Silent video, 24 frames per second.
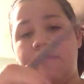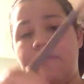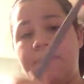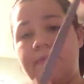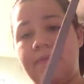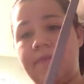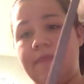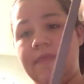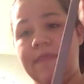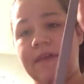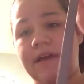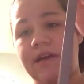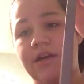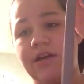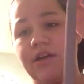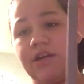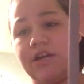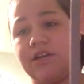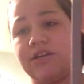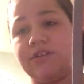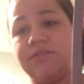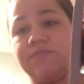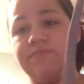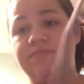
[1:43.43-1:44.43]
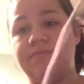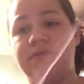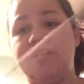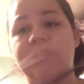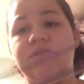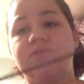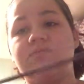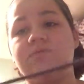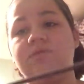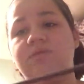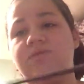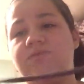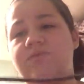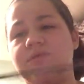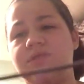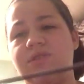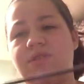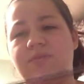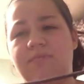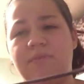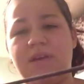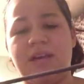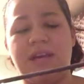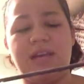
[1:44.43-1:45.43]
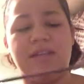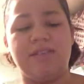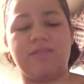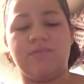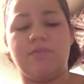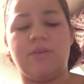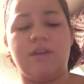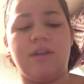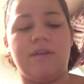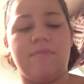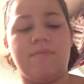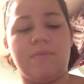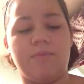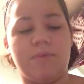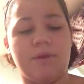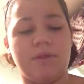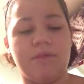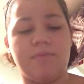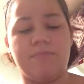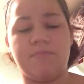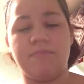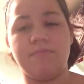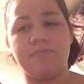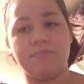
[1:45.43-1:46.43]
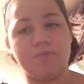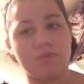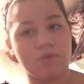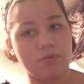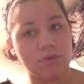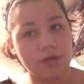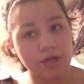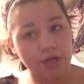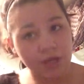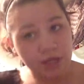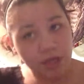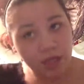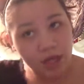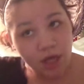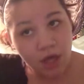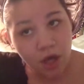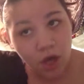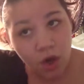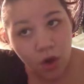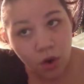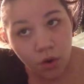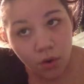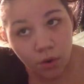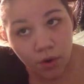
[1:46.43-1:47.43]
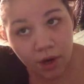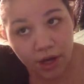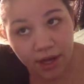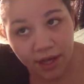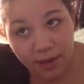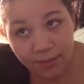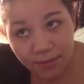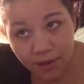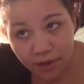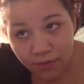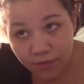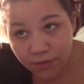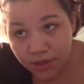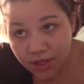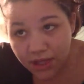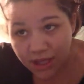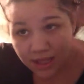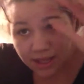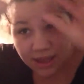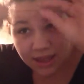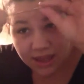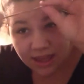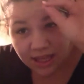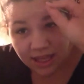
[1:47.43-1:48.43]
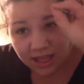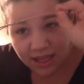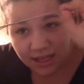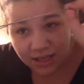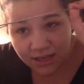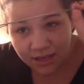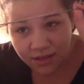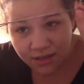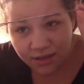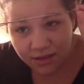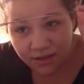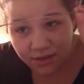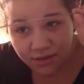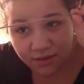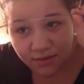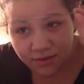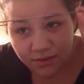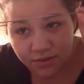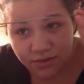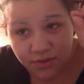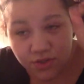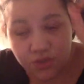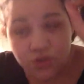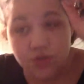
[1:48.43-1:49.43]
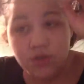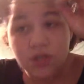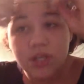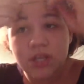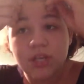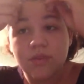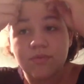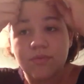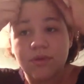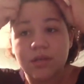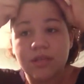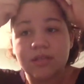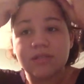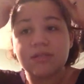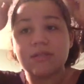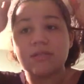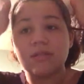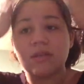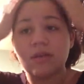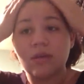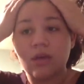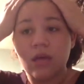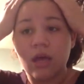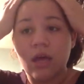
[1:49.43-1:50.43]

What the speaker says: thicker. These ones always hurt my head, so I never wear them to work. Or I get my really thin, stringy ones.